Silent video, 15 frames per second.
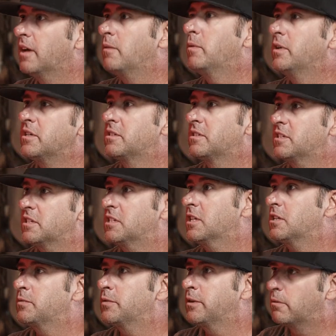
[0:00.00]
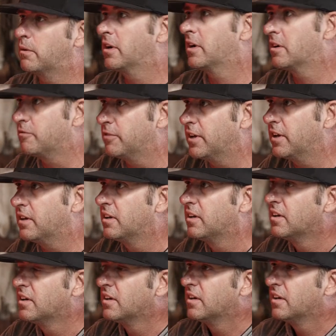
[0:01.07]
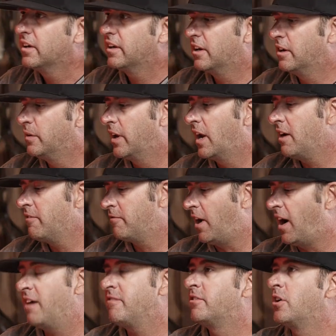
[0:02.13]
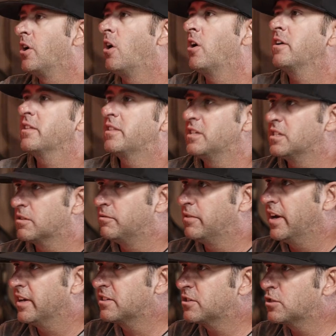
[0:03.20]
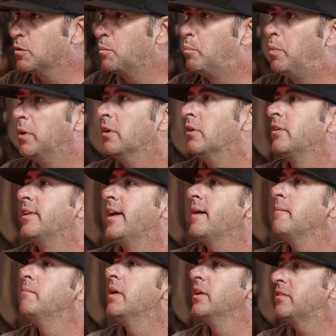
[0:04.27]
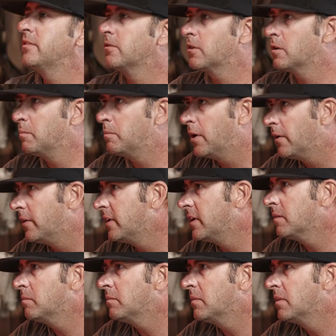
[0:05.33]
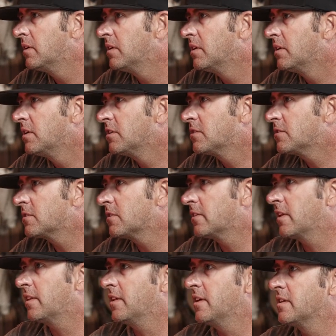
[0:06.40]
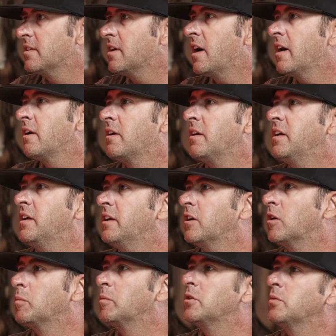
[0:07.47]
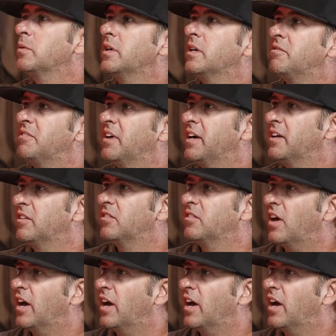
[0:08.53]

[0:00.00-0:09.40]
can we successfully run an event? And I've gone to these events to build that mental compodium so that the entire year between events